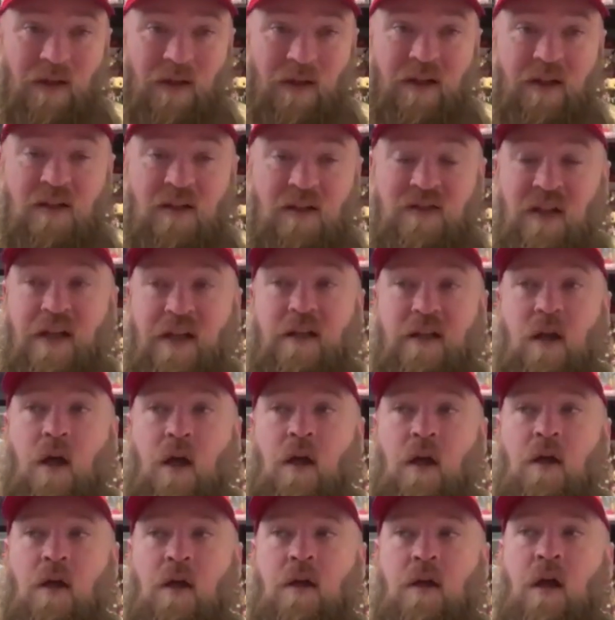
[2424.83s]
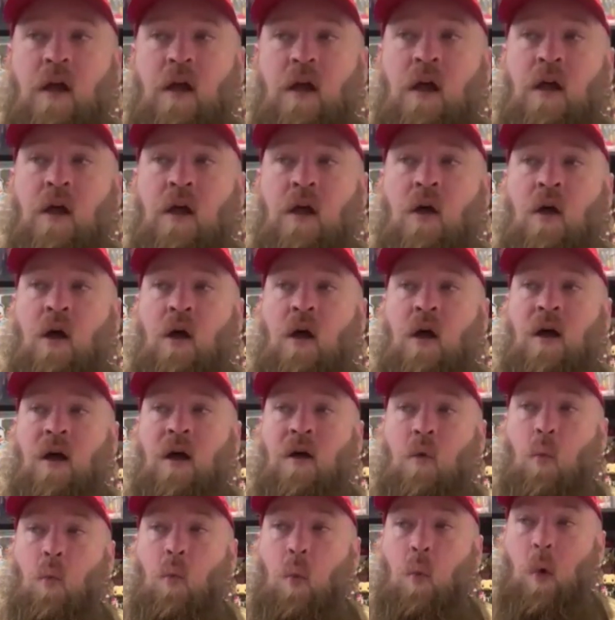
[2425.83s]
and he was like,
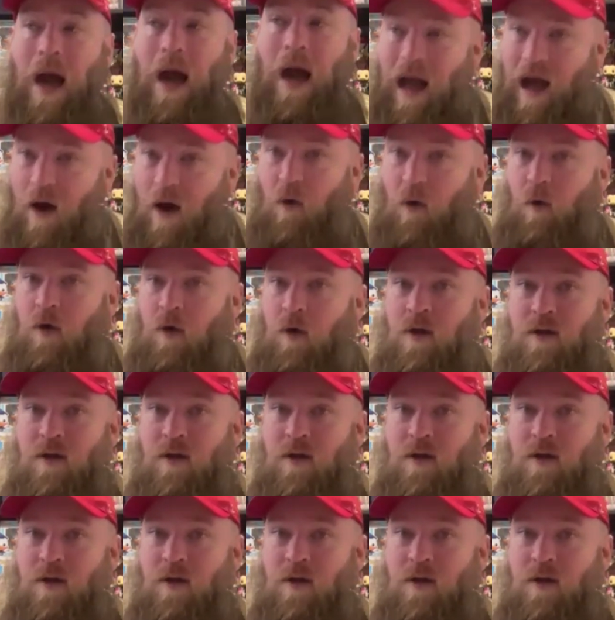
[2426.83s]
wow.